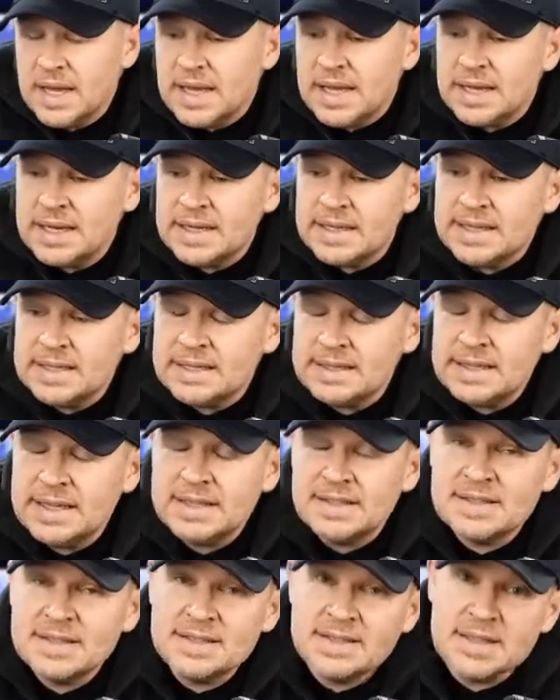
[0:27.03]

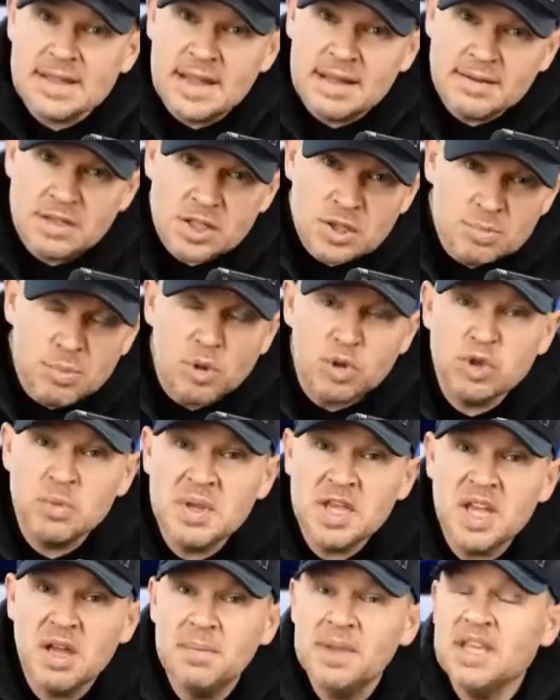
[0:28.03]
It's supposed to
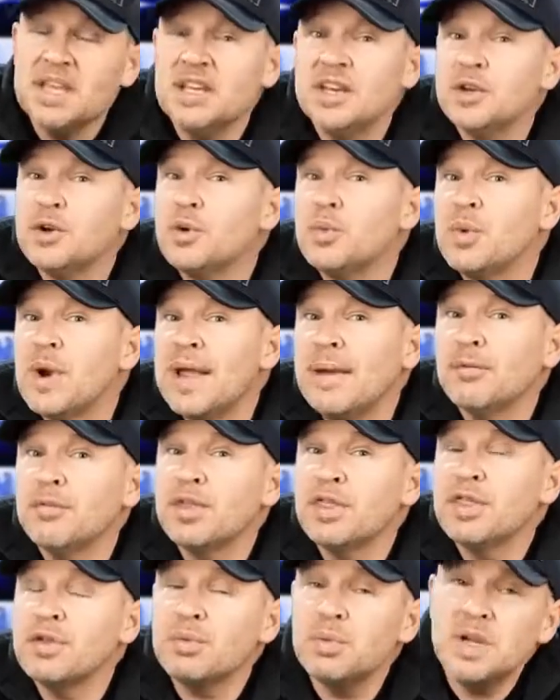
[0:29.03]
be coming in at around
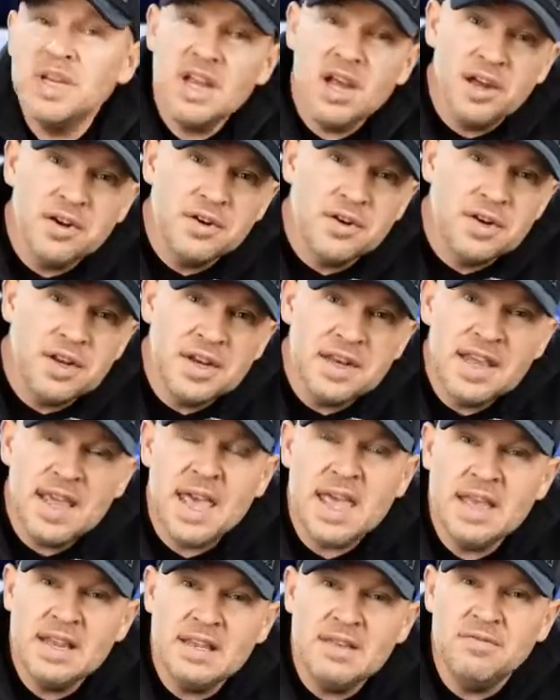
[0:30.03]

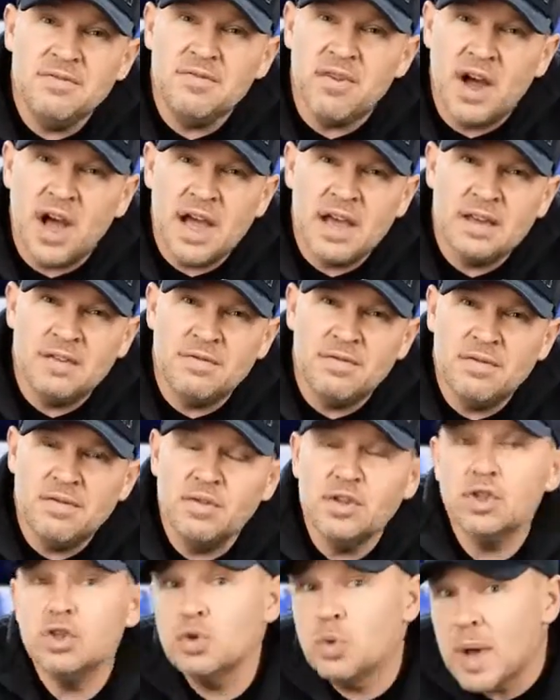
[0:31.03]
$385
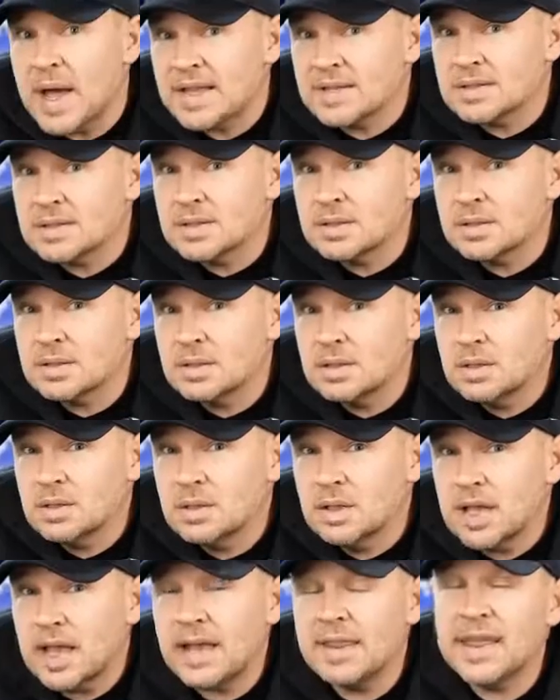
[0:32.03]
US.
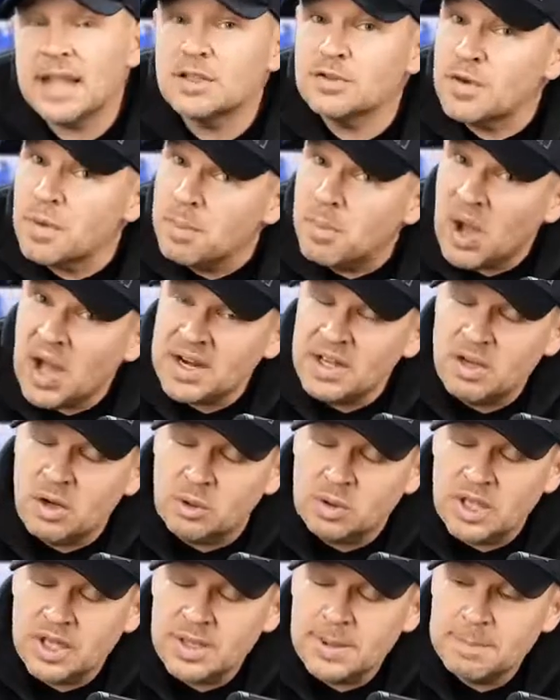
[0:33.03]
That's for body
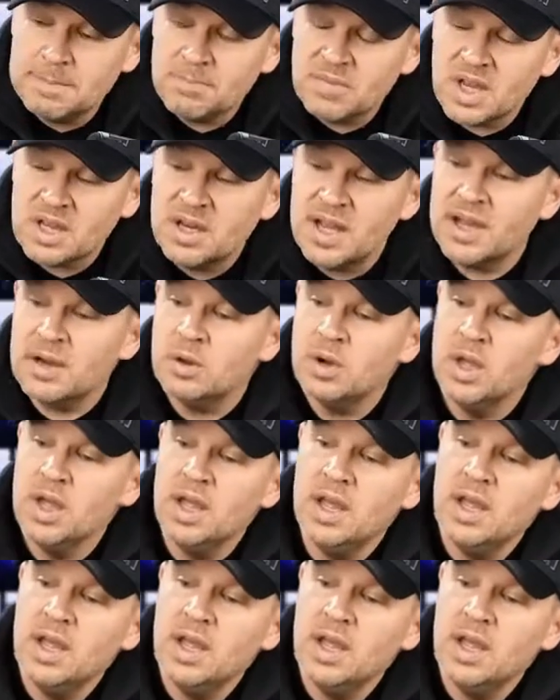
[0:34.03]
only. Now,